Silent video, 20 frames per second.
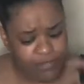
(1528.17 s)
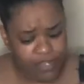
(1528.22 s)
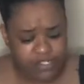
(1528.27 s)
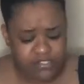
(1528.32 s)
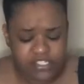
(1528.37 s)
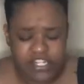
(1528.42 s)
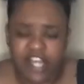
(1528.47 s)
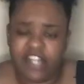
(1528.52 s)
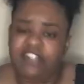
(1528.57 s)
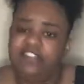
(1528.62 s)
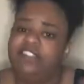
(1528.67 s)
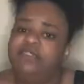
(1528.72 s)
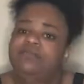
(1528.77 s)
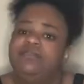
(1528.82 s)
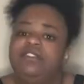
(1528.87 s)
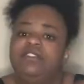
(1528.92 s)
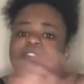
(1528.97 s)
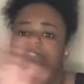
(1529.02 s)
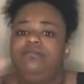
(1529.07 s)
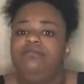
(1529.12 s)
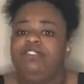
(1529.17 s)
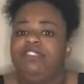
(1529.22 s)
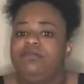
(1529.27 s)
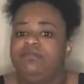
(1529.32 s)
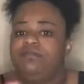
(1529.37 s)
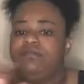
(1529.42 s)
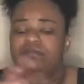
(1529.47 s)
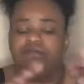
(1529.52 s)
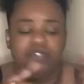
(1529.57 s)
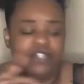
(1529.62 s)
said something to me,
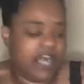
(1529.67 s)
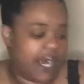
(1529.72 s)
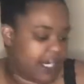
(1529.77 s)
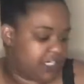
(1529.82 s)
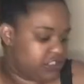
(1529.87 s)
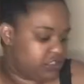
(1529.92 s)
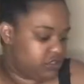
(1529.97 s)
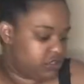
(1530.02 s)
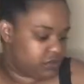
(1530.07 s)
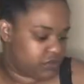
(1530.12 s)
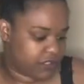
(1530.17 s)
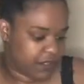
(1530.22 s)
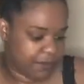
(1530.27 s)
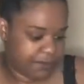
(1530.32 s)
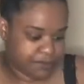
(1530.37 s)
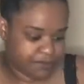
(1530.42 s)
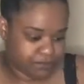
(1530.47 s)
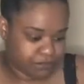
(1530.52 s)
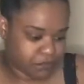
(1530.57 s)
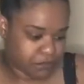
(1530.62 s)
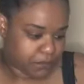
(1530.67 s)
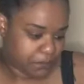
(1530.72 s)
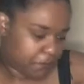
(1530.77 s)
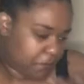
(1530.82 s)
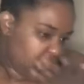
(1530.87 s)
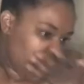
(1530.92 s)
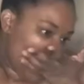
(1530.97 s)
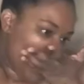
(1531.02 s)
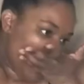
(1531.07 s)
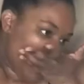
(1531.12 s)
got into it.
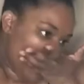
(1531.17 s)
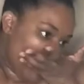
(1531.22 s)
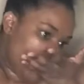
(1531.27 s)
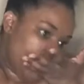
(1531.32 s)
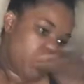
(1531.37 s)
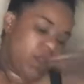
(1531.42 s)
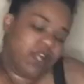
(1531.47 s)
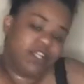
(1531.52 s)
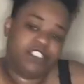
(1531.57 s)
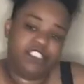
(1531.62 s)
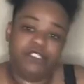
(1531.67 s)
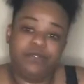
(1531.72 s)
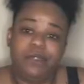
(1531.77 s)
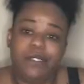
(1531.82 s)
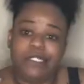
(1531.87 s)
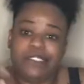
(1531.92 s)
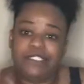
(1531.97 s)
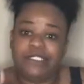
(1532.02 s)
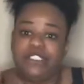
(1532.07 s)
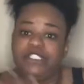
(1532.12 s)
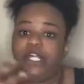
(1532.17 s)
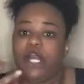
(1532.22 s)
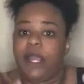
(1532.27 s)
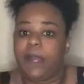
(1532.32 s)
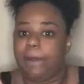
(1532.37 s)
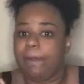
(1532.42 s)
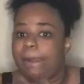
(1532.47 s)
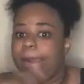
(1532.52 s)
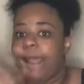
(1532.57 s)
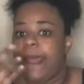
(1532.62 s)
She wanted to
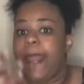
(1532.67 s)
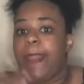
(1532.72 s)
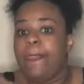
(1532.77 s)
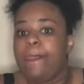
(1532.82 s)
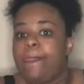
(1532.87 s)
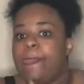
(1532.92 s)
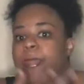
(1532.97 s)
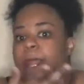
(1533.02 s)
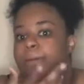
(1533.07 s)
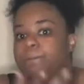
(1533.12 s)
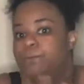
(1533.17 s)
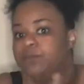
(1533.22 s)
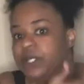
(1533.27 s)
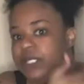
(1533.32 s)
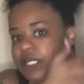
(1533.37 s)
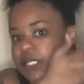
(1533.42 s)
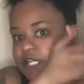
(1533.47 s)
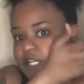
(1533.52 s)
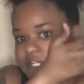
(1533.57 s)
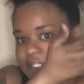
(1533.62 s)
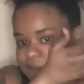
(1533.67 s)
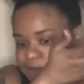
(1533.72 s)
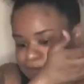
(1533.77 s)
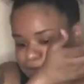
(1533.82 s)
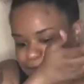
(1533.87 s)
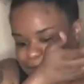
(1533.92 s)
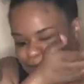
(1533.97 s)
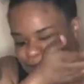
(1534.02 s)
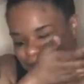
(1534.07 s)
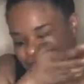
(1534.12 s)
start bringing up
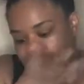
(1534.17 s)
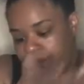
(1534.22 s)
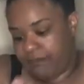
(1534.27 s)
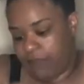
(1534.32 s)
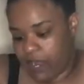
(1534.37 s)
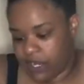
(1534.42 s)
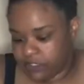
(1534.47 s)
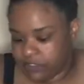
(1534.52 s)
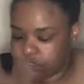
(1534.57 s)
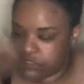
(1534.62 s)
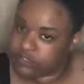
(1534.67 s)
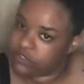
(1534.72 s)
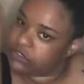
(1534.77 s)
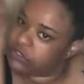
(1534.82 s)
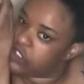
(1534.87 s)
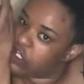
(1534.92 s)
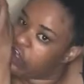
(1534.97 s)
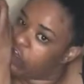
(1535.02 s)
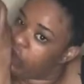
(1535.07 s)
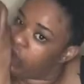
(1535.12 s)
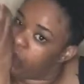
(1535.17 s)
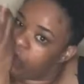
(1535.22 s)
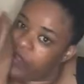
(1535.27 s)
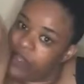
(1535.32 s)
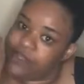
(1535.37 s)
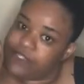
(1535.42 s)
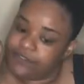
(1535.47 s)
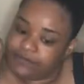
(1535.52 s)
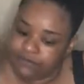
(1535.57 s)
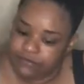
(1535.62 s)
personal stuff
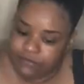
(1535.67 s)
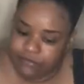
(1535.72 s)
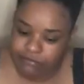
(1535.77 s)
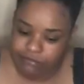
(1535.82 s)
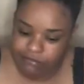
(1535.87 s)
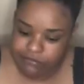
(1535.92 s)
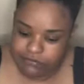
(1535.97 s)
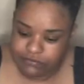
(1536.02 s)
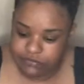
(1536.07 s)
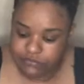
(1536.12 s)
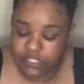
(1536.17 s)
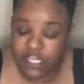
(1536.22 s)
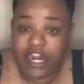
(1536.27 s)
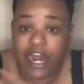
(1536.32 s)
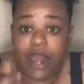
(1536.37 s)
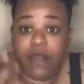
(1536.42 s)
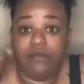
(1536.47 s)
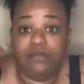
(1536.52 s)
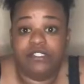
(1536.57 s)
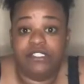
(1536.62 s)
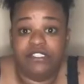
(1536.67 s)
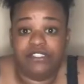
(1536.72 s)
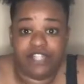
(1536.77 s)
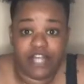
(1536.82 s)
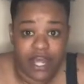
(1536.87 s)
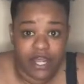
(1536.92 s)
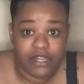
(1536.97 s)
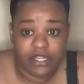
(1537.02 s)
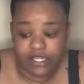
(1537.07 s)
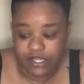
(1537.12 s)
that I was
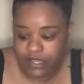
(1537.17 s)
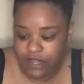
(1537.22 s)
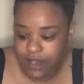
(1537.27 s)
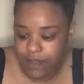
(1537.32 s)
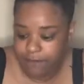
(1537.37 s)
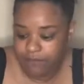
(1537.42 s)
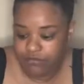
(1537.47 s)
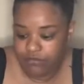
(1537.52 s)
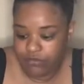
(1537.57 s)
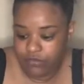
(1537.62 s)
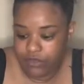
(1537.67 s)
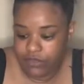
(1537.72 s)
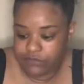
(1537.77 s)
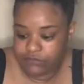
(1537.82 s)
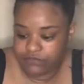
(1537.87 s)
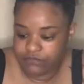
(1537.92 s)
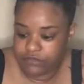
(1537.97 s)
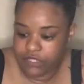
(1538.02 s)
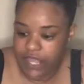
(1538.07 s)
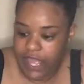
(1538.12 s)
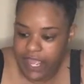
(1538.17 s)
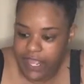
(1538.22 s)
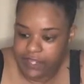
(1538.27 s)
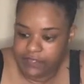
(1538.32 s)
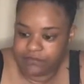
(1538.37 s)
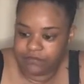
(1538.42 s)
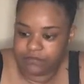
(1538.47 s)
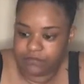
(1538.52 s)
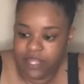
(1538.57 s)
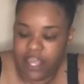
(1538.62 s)
telling them,
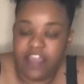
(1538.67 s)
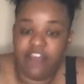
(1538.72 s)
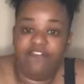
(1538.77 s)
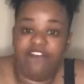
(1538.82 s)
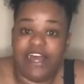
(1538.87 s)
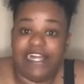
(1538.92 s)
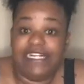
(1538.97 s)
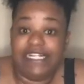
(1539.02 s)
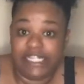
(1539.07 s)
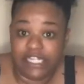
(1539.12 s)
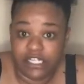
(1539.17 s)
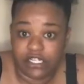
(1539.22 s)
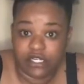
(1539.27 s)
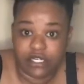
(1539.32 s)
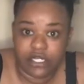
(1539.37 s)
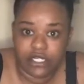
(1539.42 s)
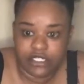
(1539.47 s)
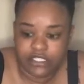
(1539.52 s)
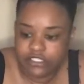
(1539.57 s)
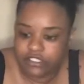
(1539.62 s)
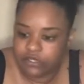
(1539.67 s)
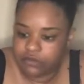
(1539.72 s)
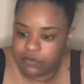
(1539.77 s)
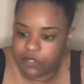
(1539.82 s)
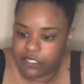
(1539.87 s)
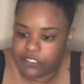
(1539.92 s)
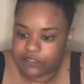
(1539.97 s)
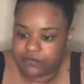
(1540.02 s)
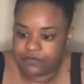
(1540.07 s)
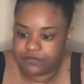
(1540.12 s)
like, if I did call into
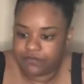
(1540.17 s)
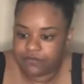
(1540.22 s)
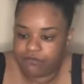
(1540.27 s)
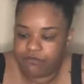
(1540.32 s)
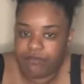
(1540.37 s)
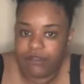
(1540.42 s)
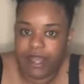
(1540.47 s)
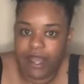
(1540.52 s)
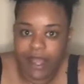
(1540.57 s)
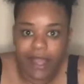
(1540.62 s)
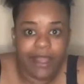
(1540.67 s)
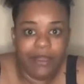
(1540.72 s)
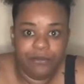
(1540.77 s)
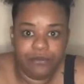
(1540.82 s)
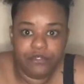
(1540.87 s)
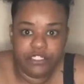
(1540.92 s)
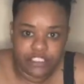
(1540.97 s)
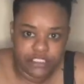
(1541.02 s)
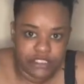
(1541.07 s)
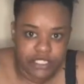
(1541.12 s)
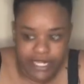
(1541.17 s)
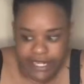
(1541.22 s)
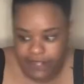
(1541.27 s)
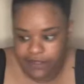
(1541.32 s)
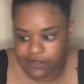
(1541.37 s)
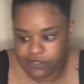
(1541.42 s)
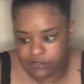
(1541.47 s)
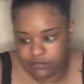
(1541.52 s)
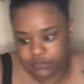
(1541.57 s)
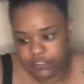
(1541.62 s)
work, it was like
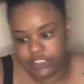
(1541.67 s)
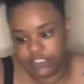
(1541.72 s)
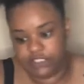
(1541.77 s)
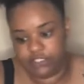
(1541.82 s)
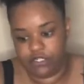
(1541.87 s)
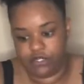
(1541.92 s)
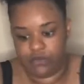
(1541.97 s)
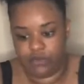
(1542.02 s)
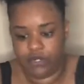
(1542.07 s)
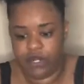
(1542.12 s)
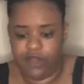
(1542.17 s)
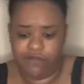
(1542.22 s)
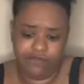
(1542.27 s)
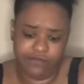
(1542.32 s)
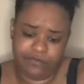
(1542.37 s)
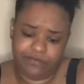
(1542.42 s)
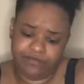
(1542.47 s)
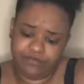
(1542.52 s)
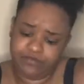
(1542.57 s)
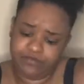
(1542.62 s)
a reason or whatever.